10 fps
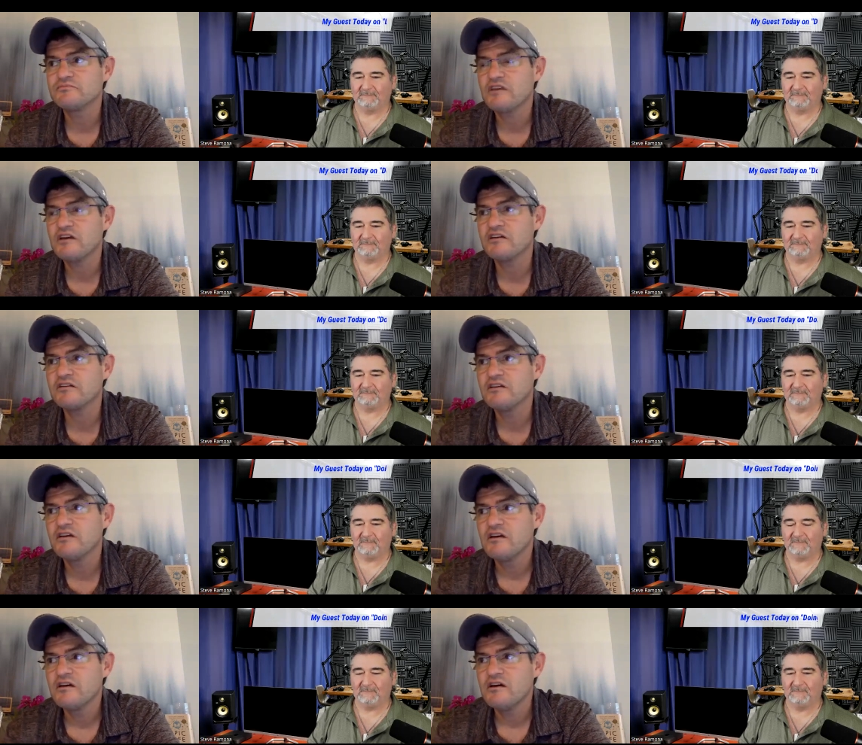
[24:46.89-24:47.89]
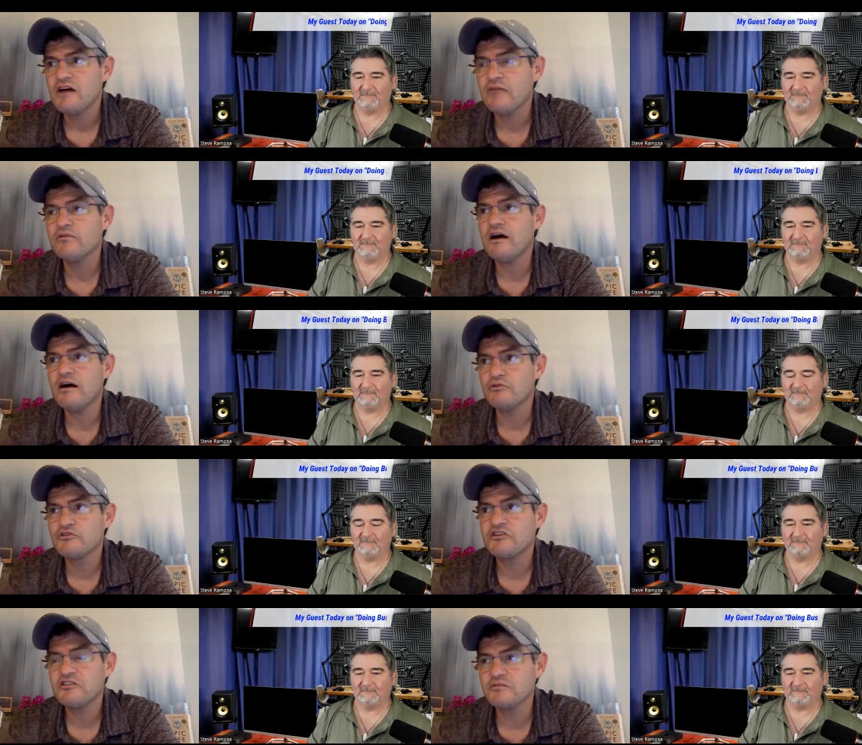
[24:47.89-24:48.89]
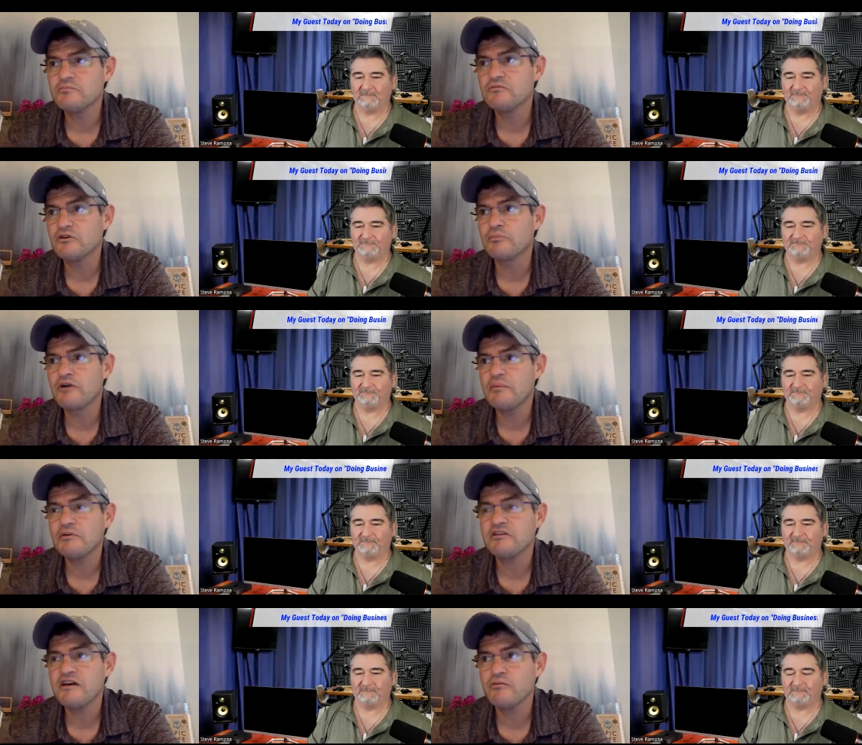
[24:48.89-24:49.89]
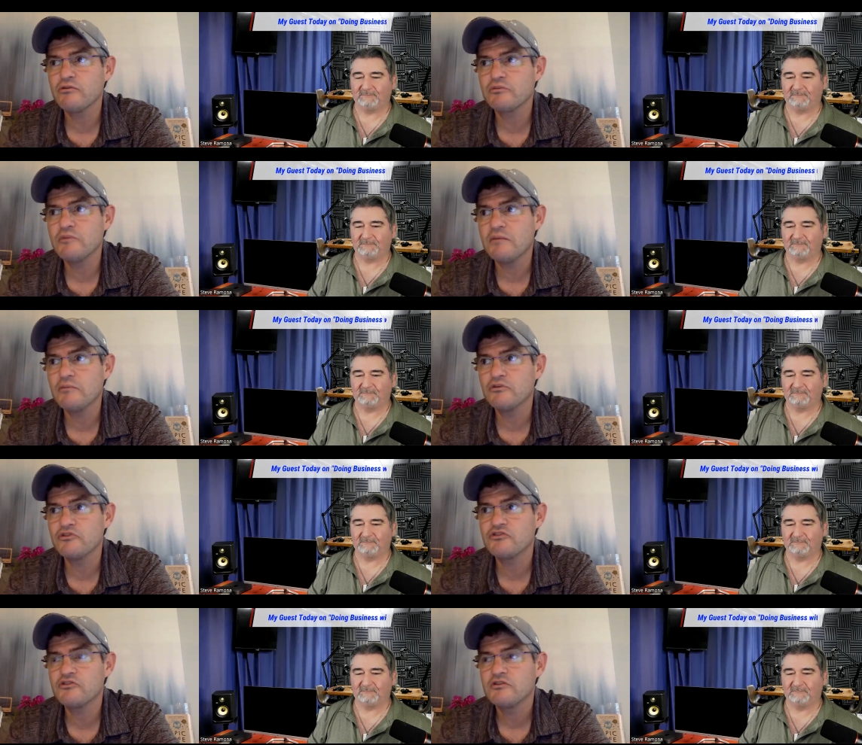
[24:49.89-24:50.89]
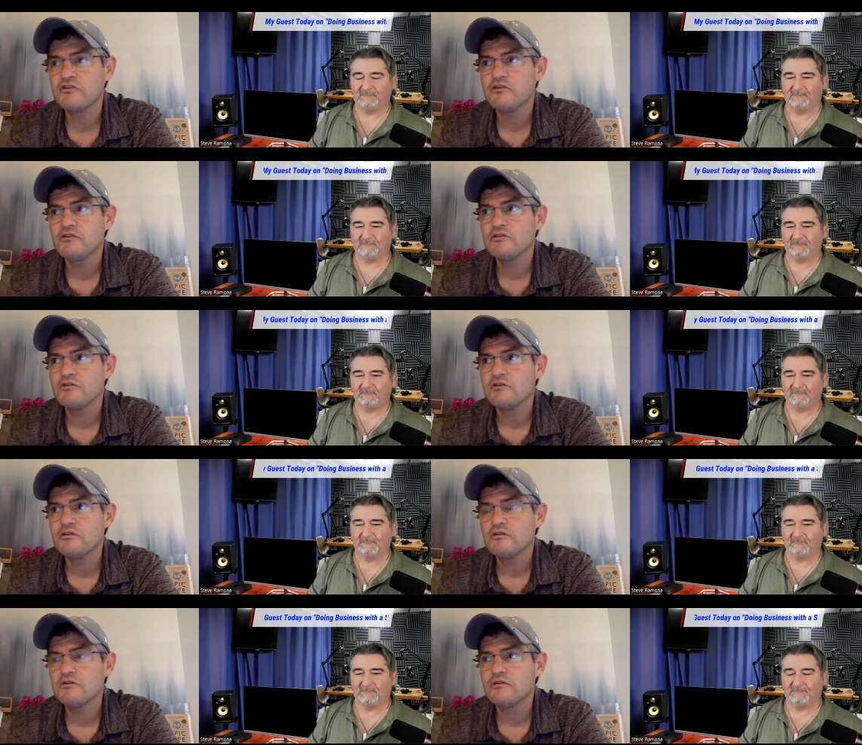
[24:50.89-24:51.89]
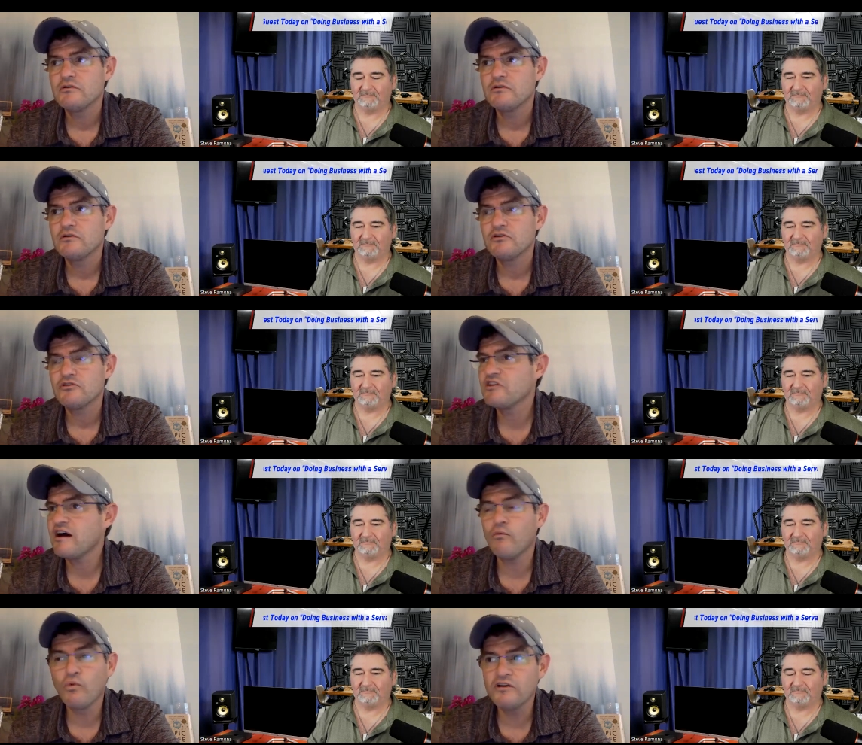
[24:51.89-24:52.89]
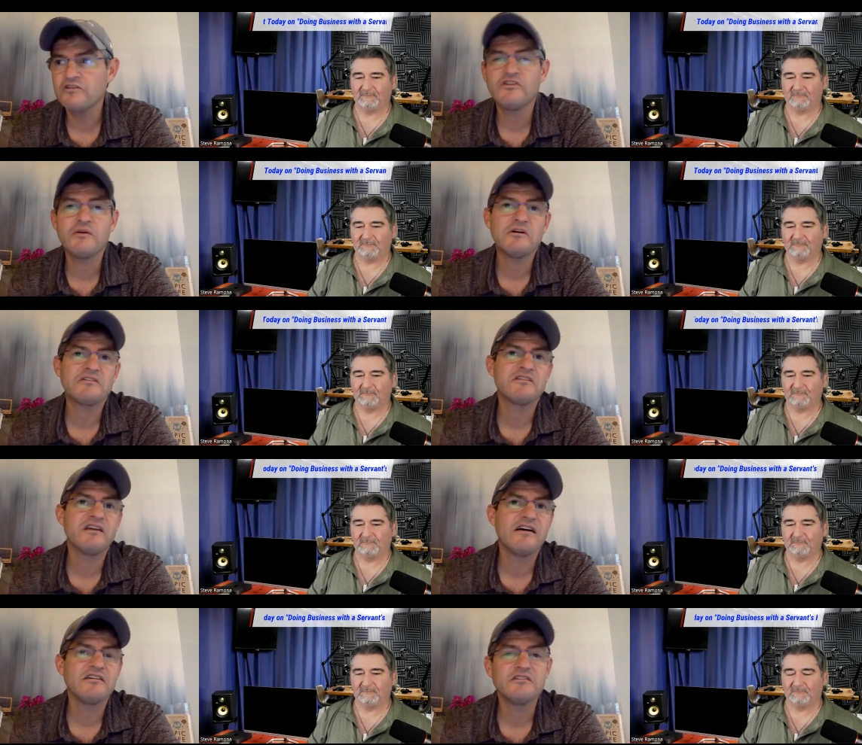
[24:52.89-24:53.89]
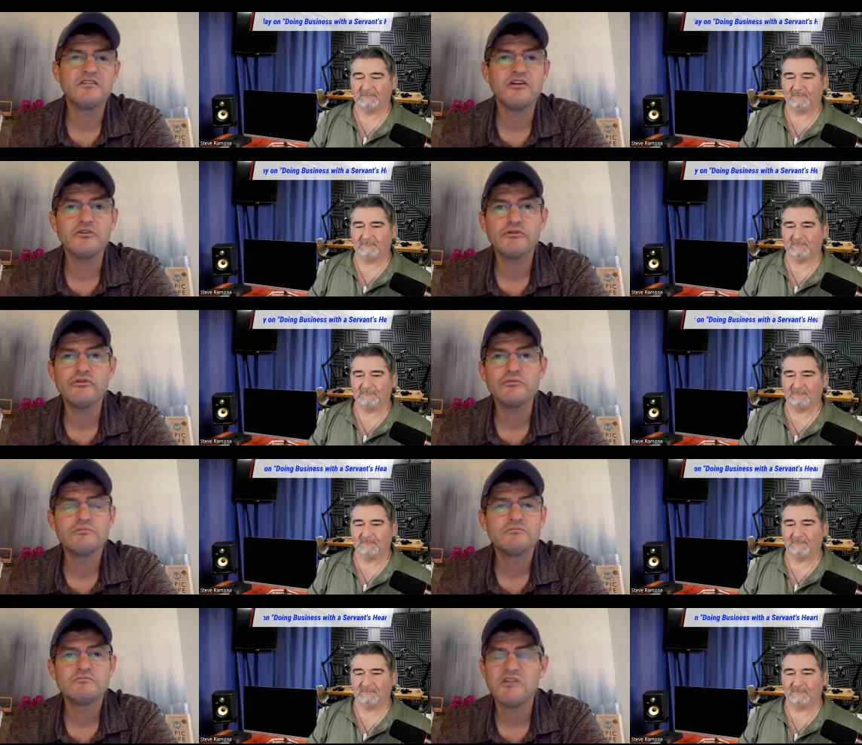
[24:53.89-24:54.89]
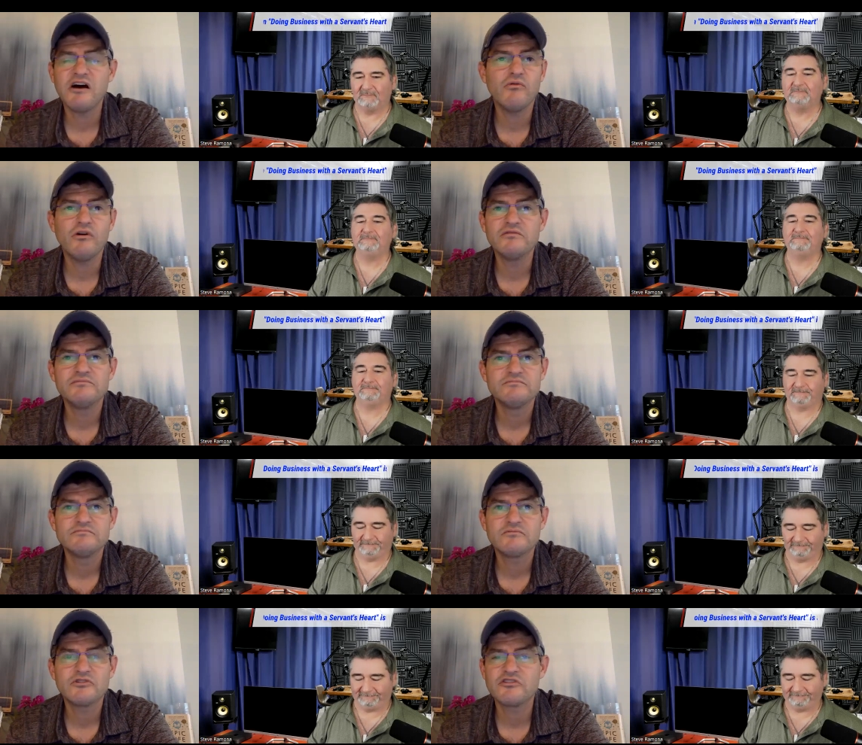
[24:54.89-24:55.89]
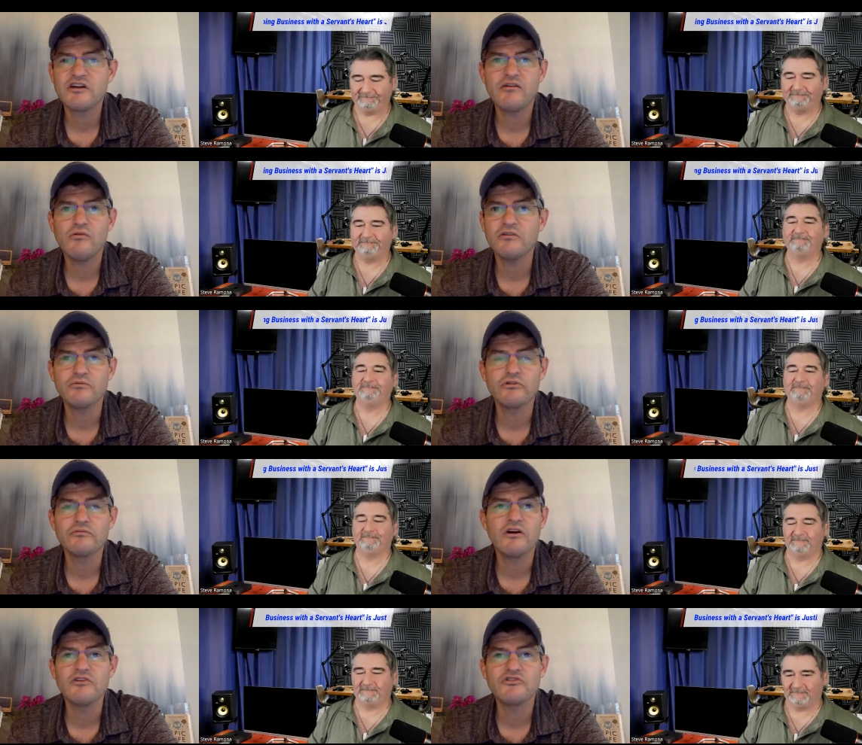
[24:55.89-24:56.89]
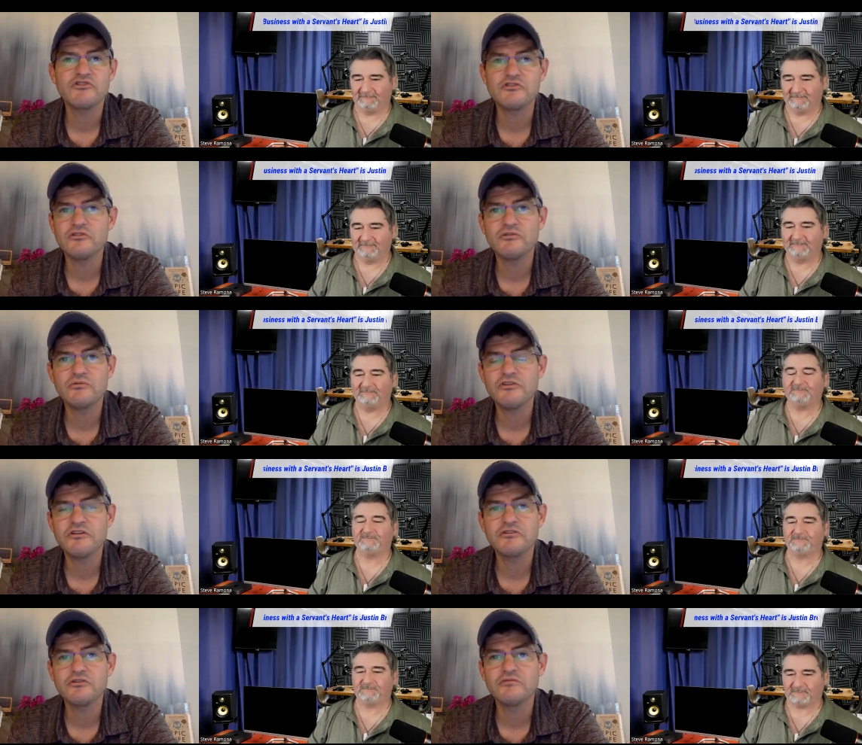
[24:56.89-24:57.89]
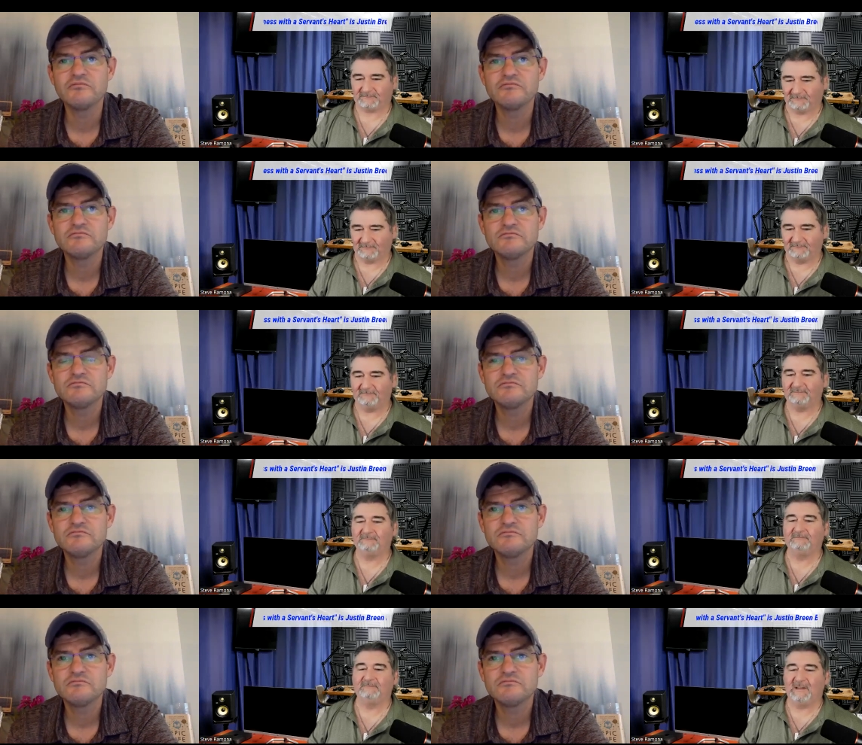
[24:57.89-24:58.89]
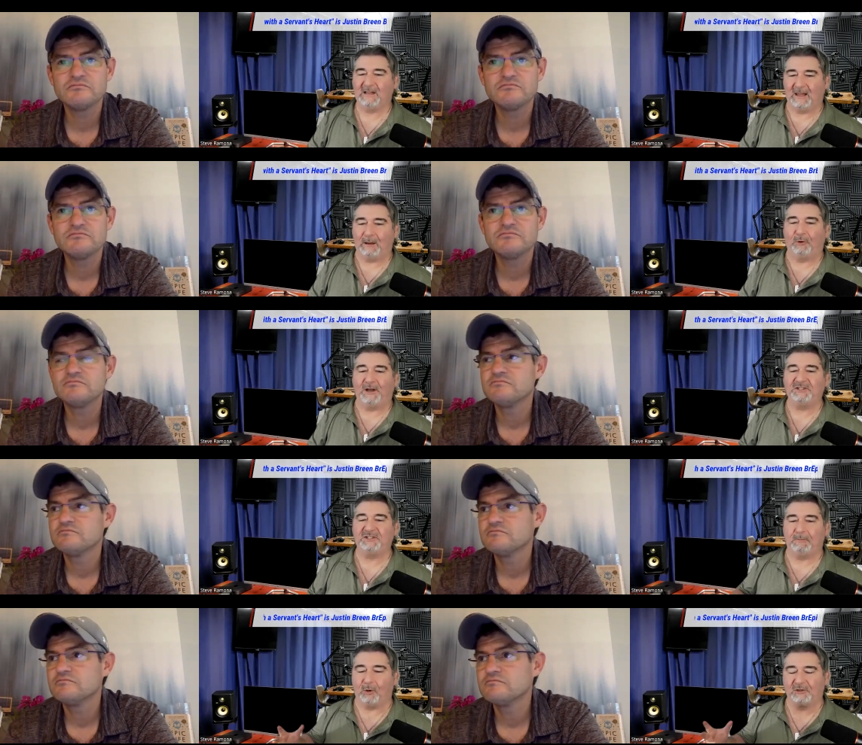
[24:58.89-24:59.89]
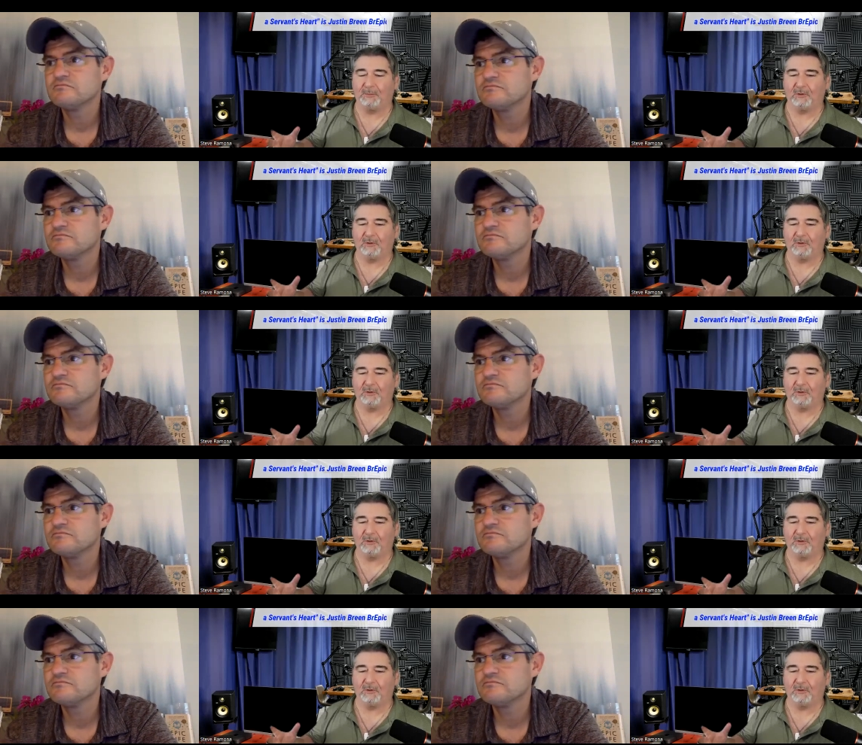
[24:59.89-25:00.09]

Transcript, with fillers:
Speaker 1: And I, w- I would say that the Brepic network members, there's not one of them that's not in another group. Not one. There's not one where ours is the only one that they're in.
Speaker 2: Collaboration in multiple